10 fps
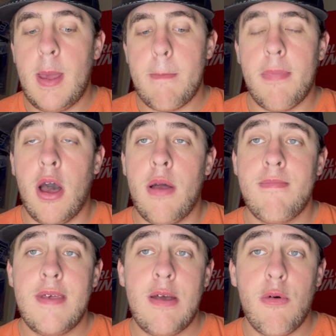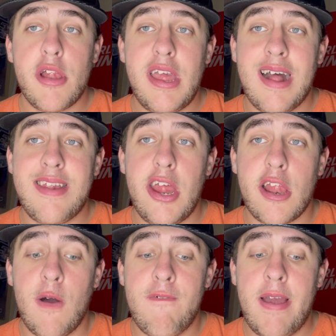But we'll see how things
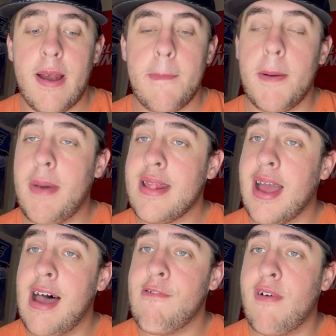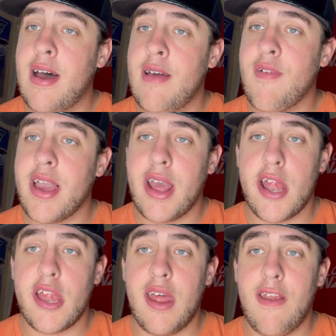go there. But my top five, like I
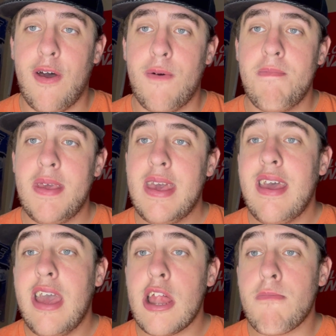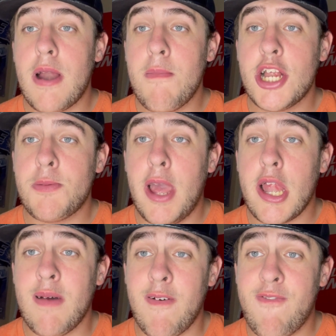said, though, is pretty much based
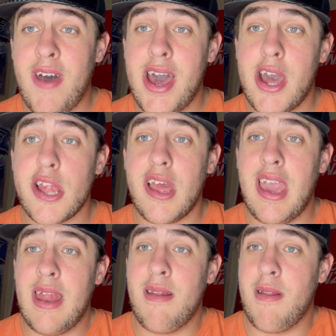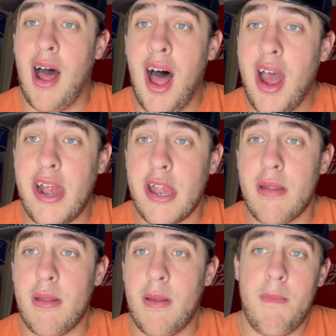off of facts and odds,
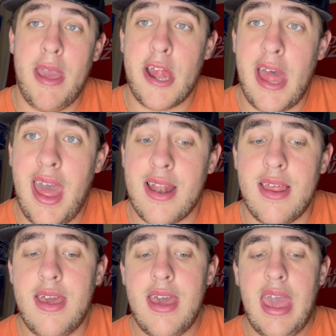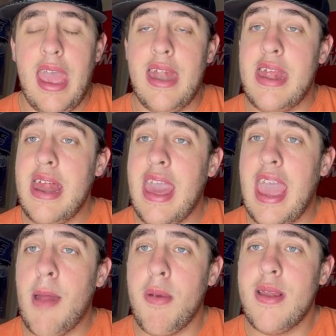to be exact. And Denny
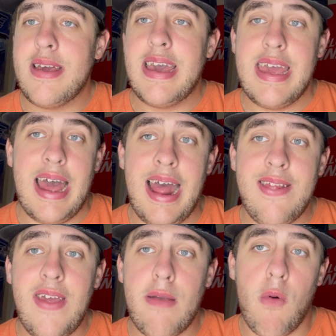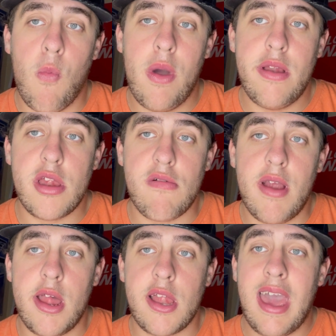Hamlin, I think, will win this
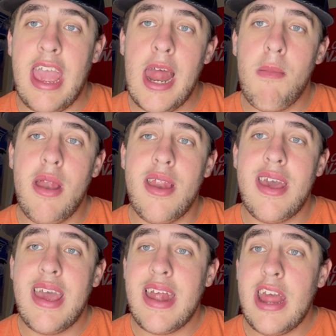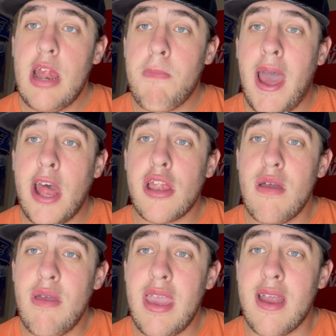race. Hamlin, these past
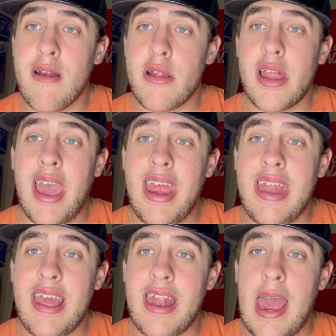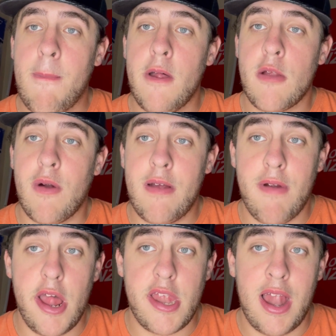2 years at Indianapolis, where they
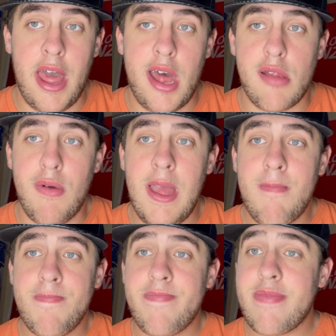raced at last week,